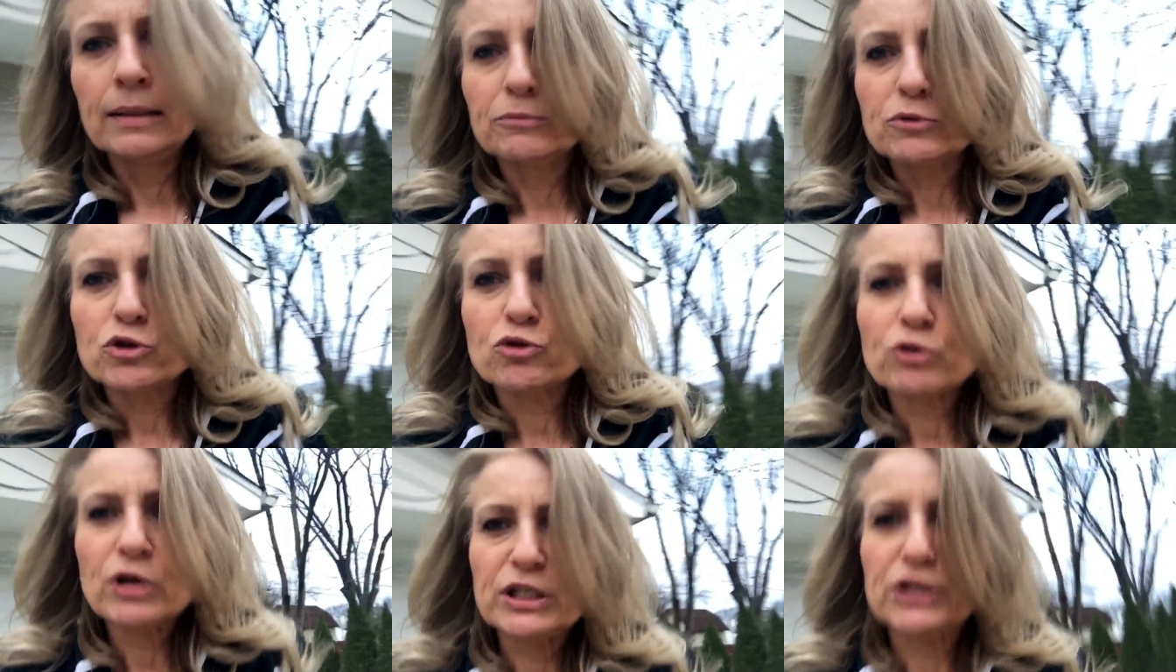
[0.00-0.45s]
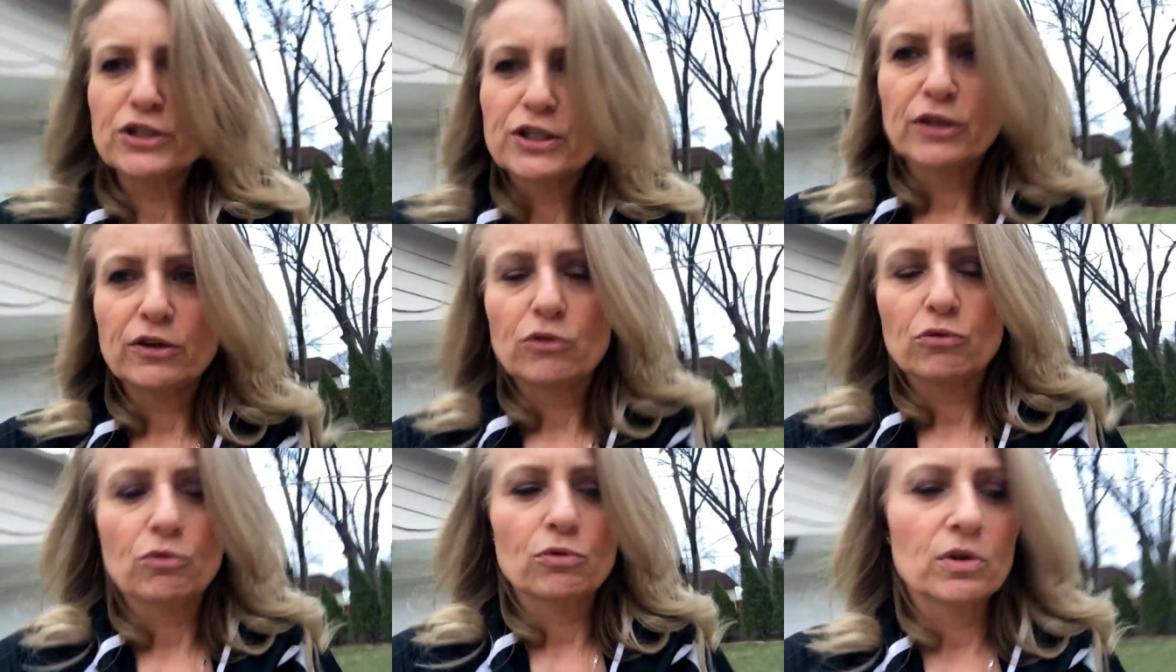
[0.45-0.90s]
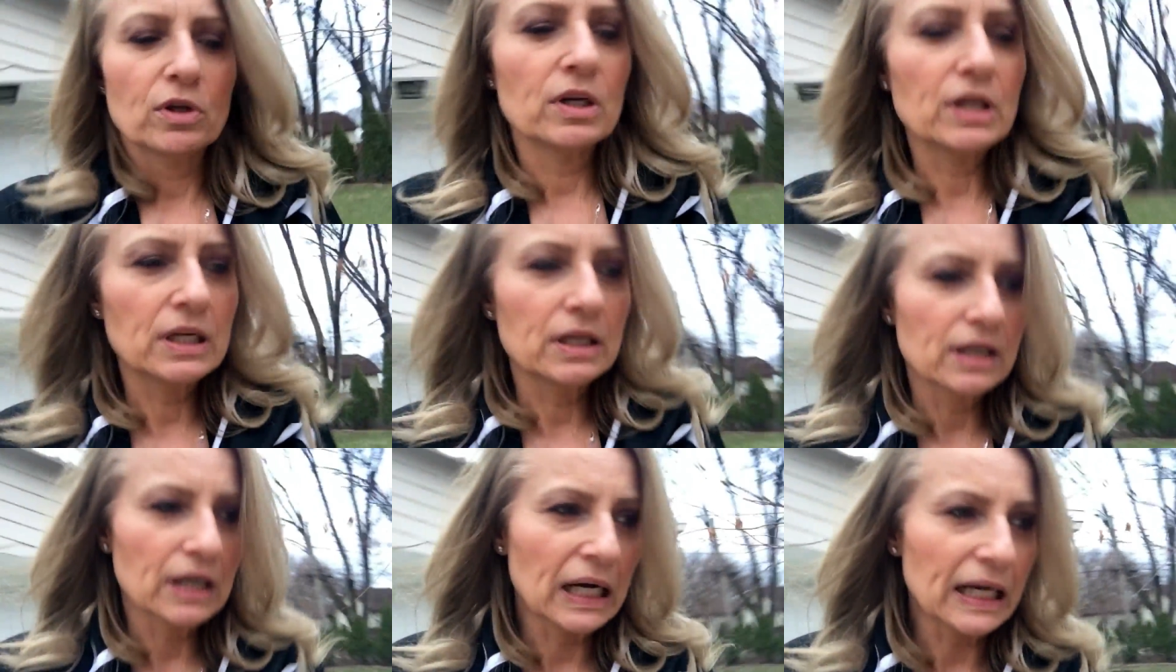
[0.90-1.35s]
trudging through the
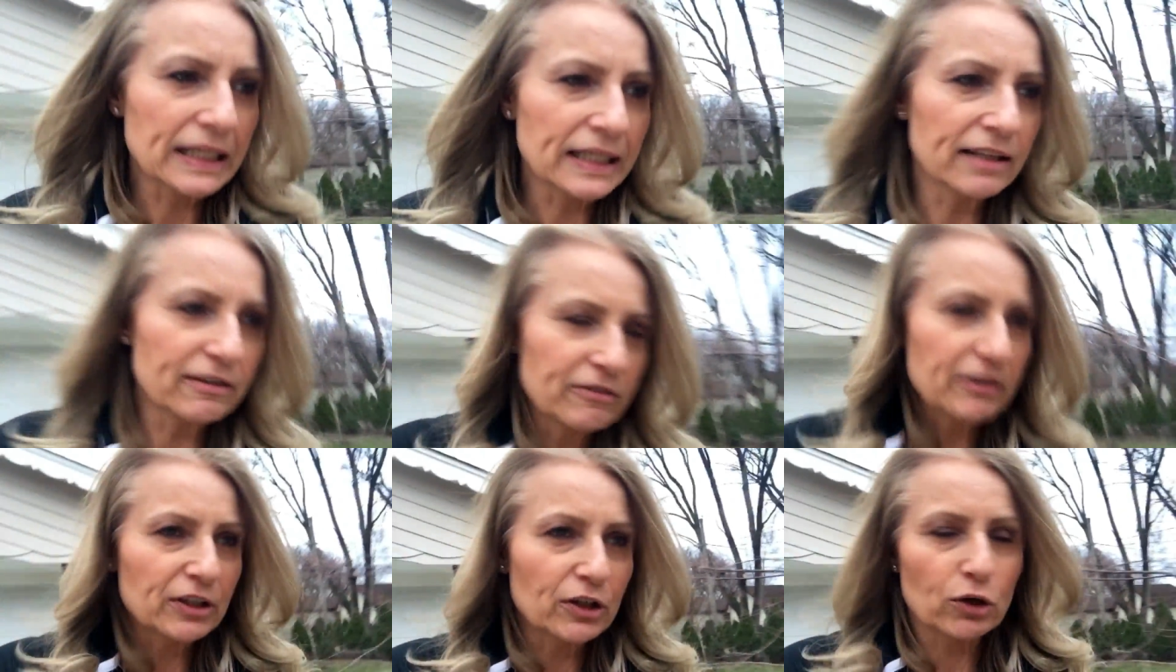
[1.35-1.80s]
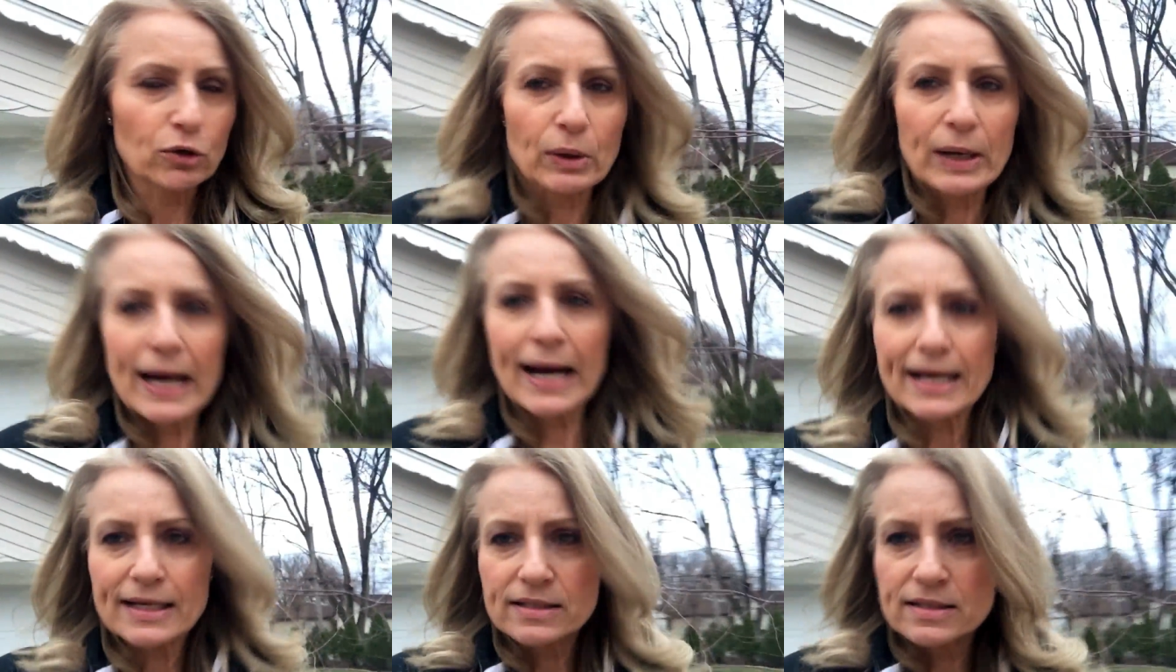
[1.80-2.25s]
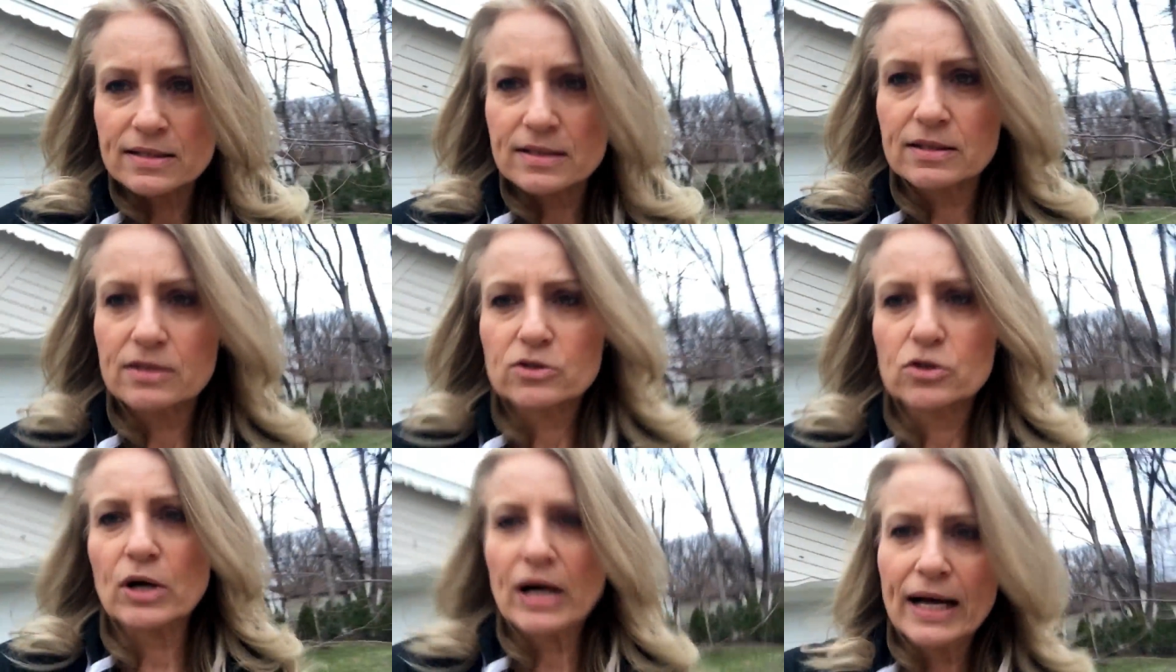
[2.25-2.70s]
uneven grass,
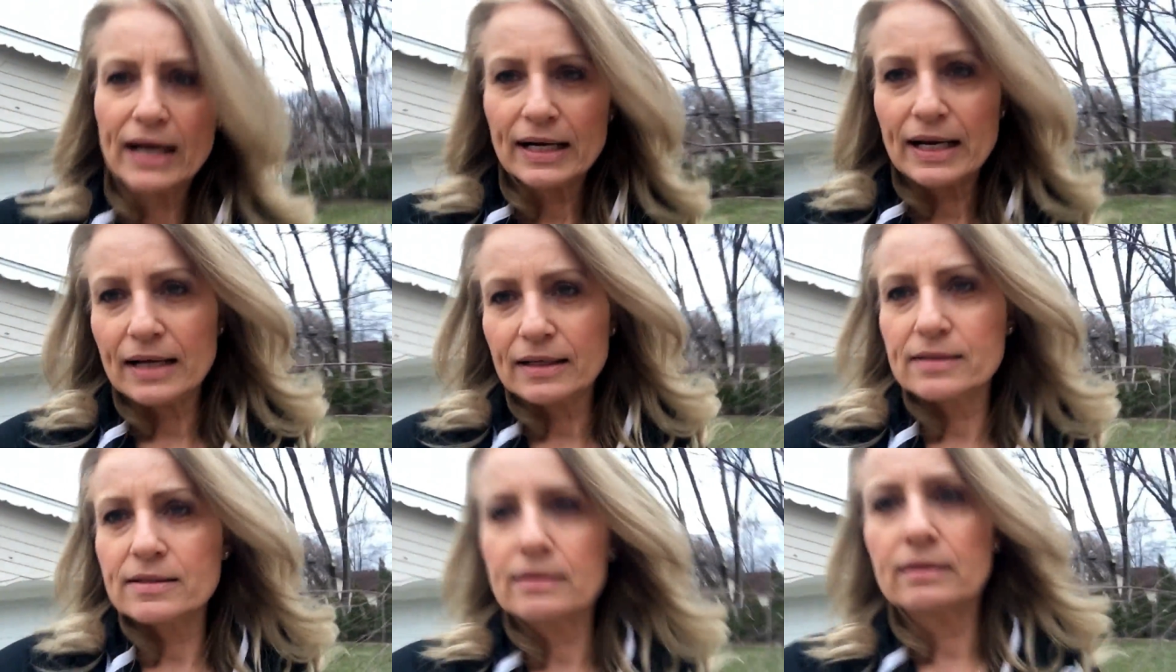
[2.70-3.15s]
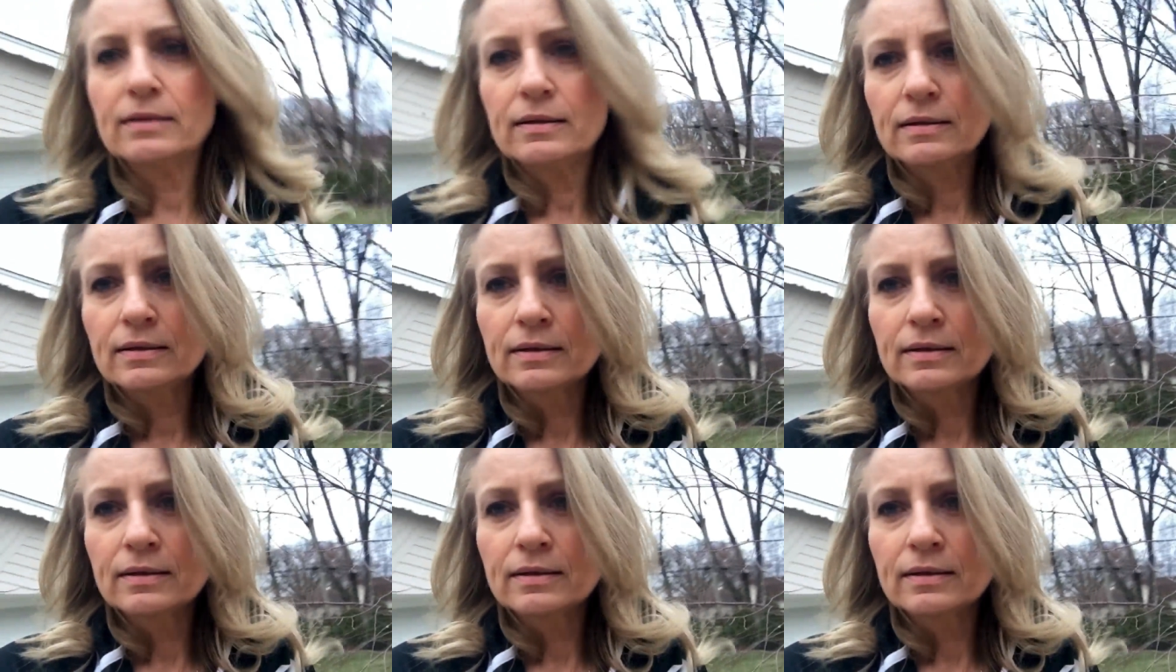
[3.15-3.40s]
trying not to